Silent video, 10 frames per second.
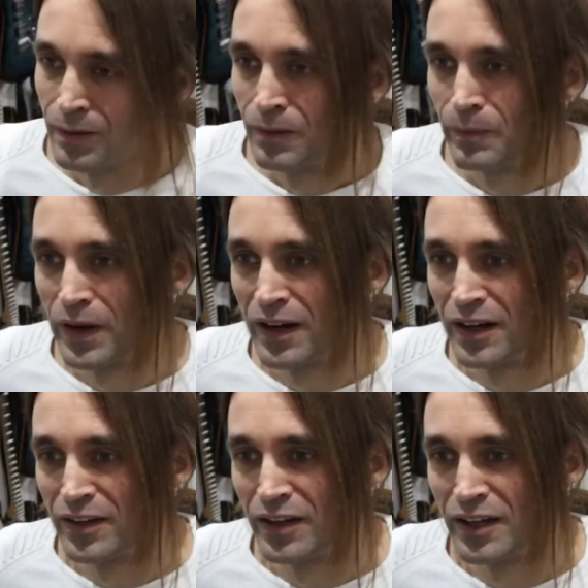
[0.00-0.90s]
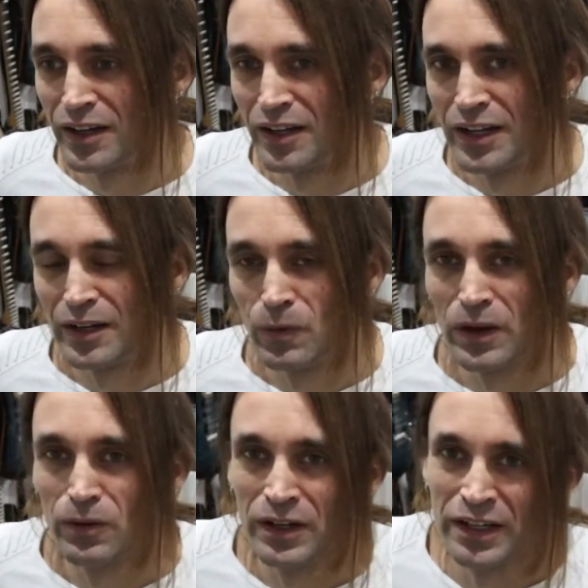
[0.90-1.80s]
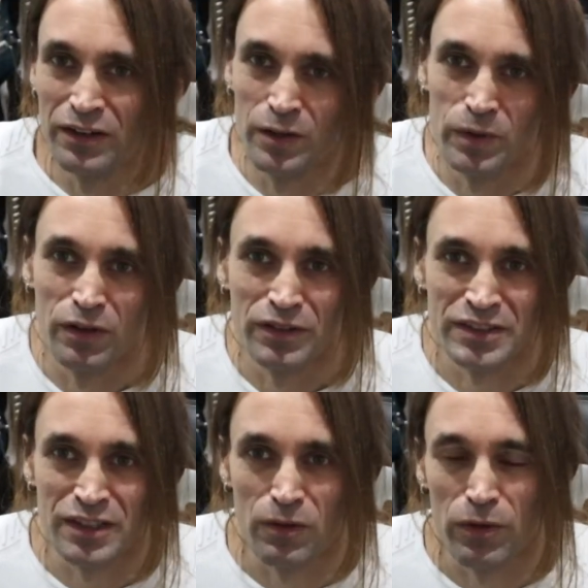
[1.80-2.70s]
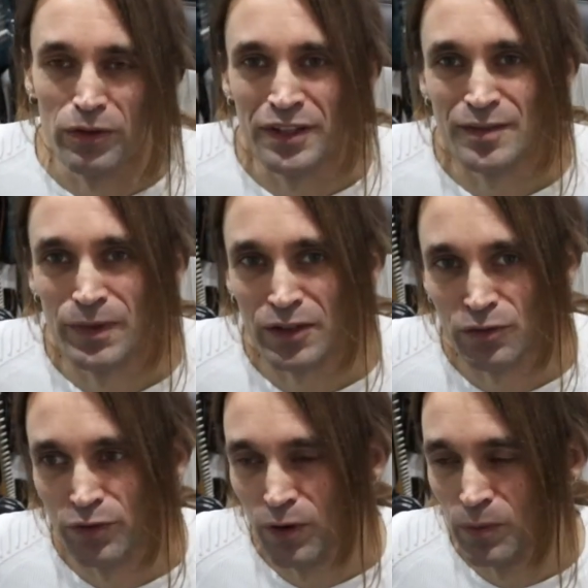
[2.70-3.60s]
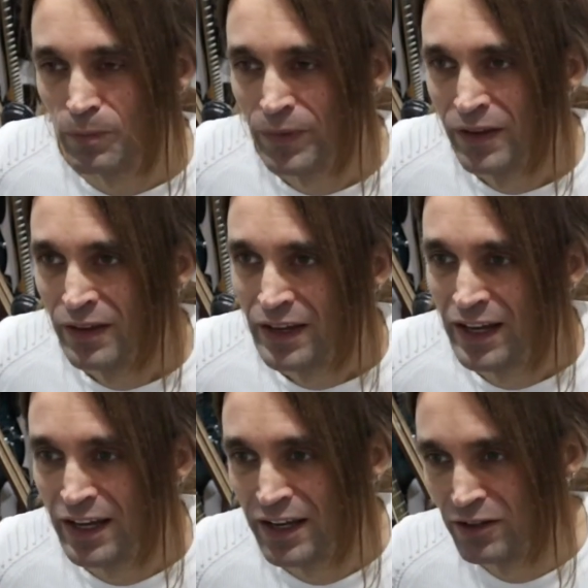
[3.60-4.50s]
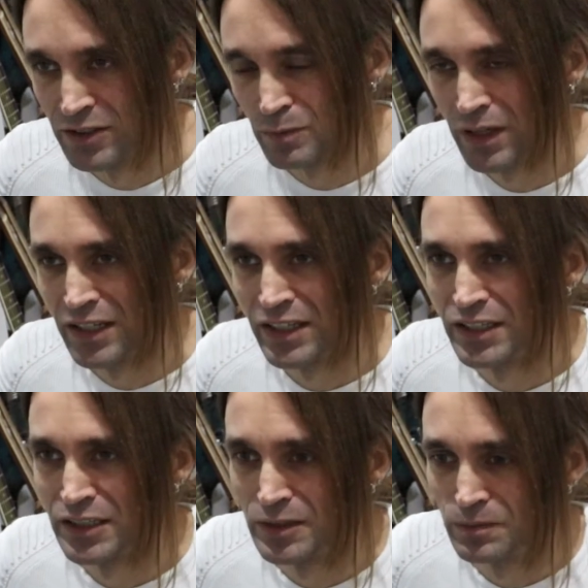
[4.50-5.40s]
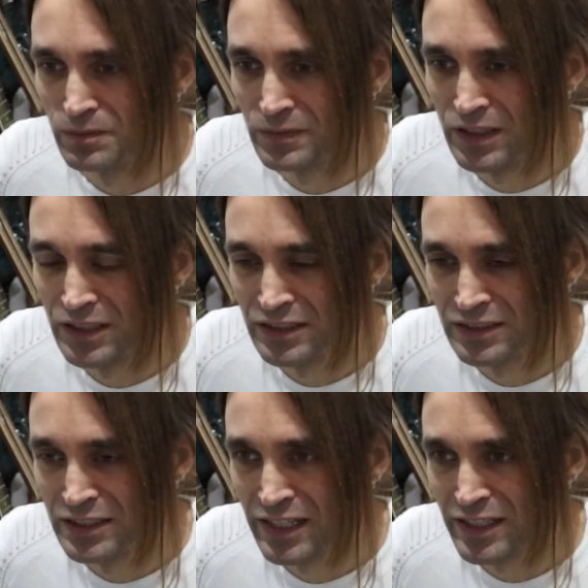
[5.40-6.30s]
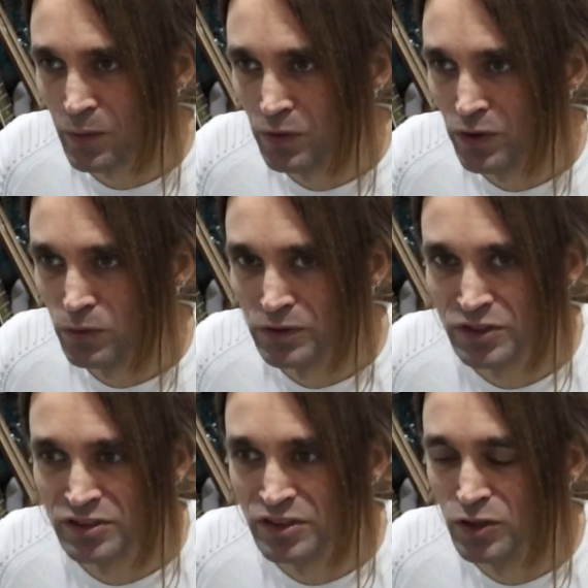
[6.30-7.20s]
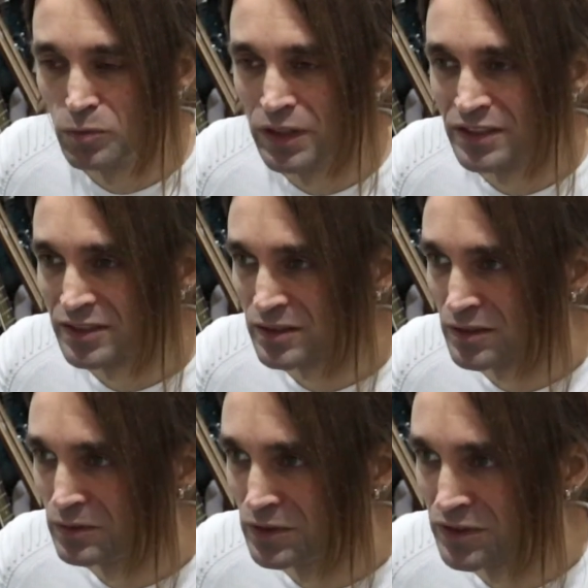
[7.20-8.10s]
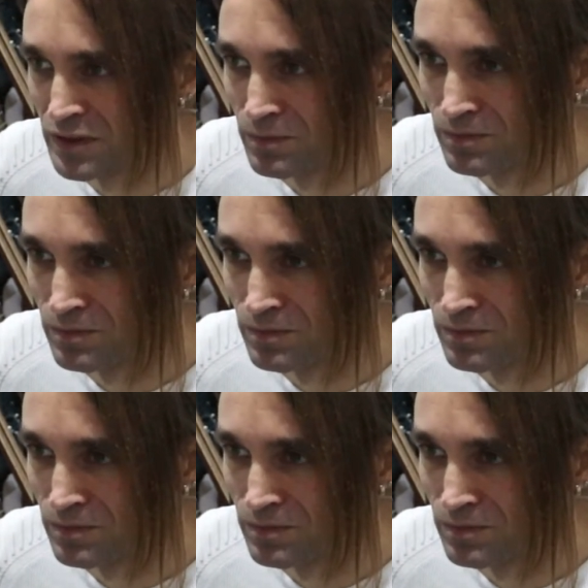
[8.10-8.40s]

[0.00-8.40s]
But anyway, you will hear a little bit of the sound through this microphone. And here's my DAW, which is Cubase I'm using.